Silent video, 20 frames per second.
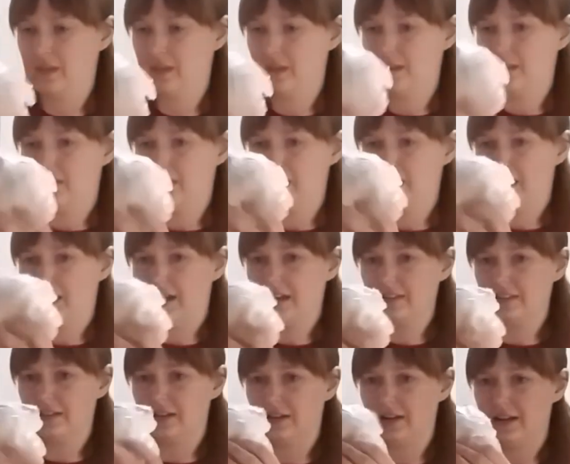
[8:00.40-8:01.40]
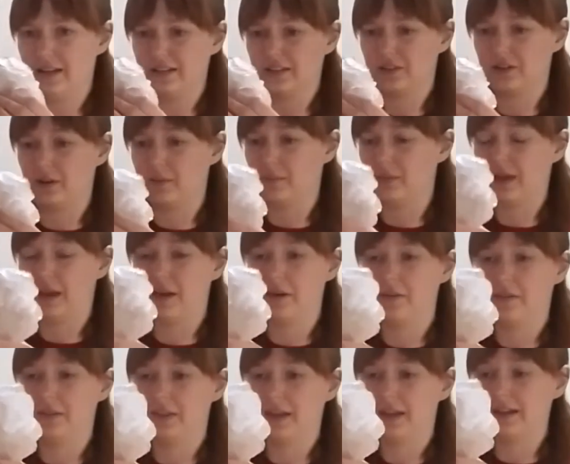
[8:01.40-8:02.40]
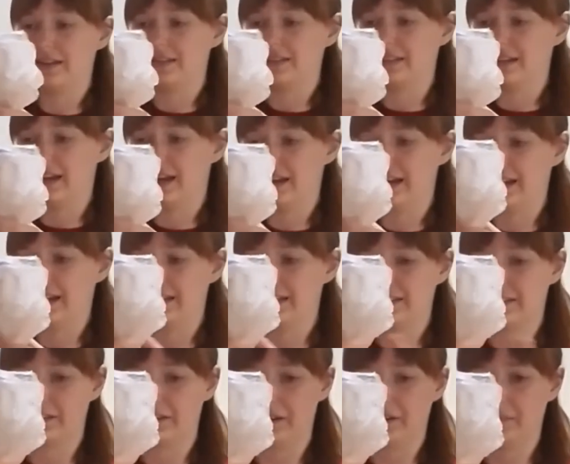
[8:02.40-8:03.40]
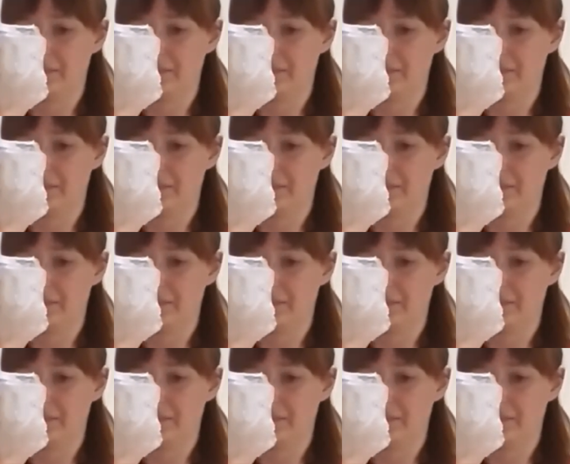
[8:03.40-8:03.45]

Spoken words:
that has your ice cream out. That is not ice cream.